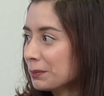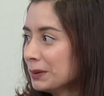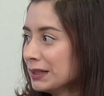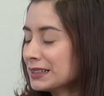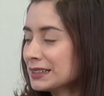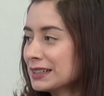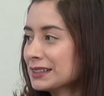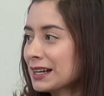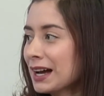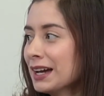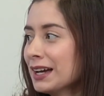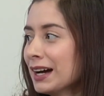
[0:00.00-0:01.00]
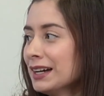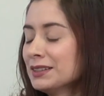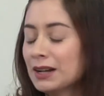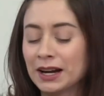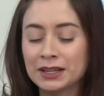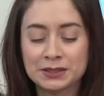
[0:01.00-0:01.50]
because I said
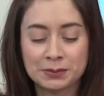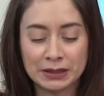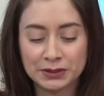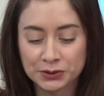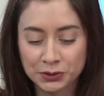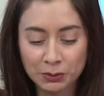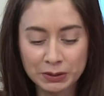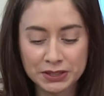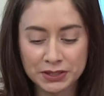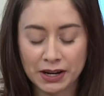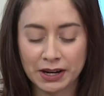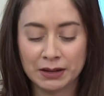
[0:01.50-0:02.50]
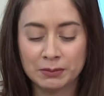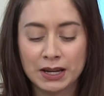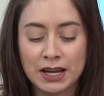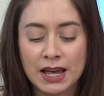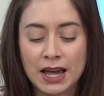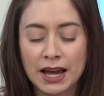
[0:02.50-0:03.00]
I spent so much time,
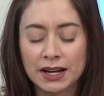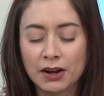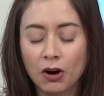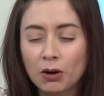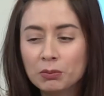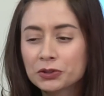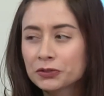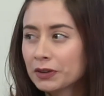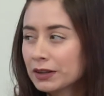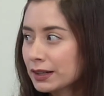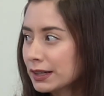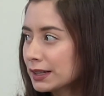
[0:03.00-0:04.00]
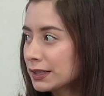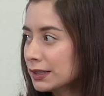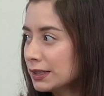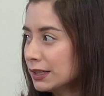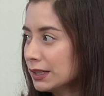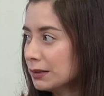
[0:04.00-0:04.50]
and it almost felt like
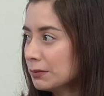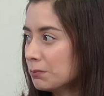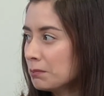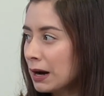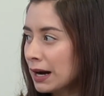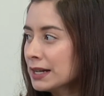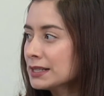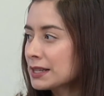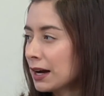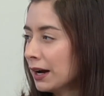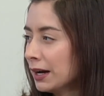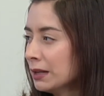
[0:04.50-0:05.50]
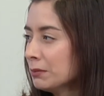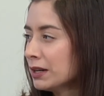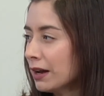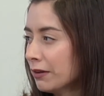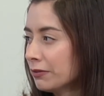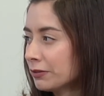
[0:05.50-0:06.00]
my time and
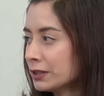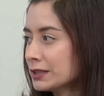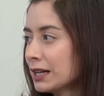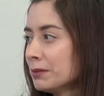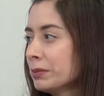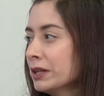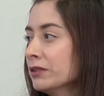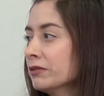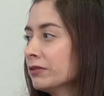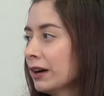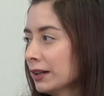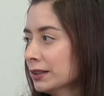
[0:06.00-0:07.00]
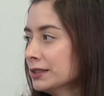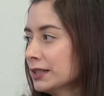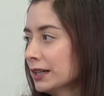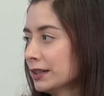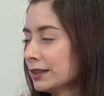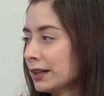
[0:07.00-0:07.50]
efforts had been
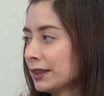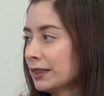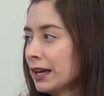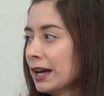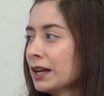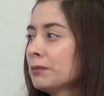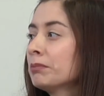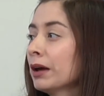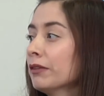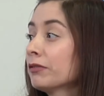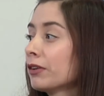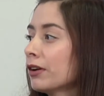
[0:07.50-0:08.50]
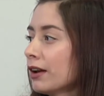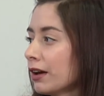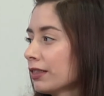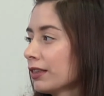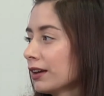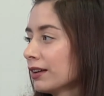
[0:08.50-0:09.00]
invalidated, like they had been for
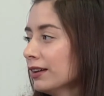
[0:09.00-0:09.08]
nothing.